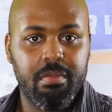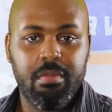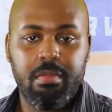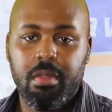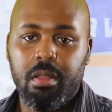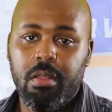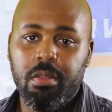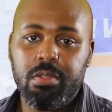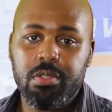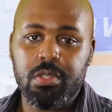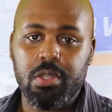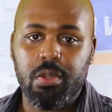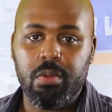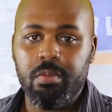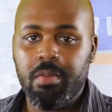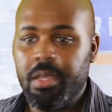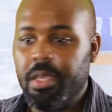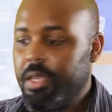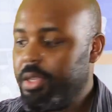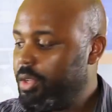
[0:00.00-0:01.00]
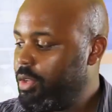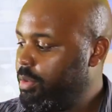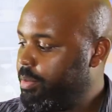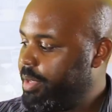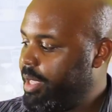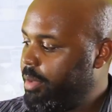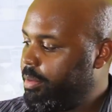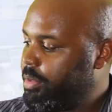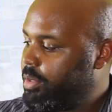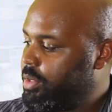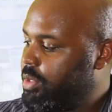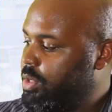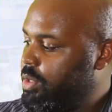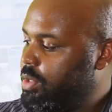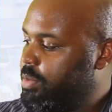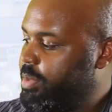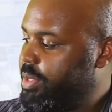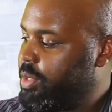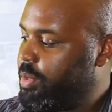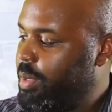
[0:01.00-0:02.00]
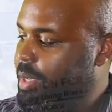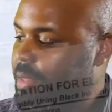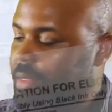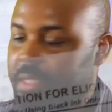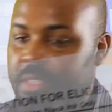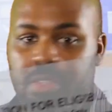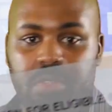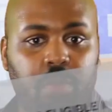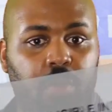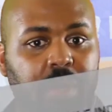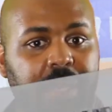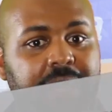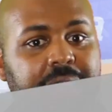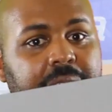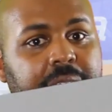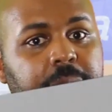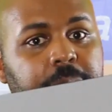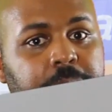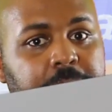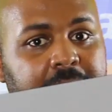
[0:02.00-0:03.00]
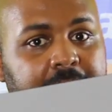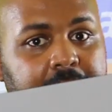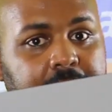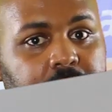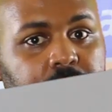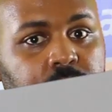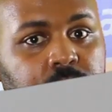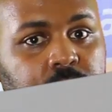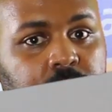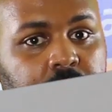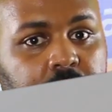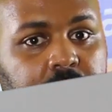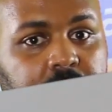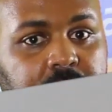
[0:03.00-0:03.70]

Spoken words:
Also, you'll be able to choose between the 28-page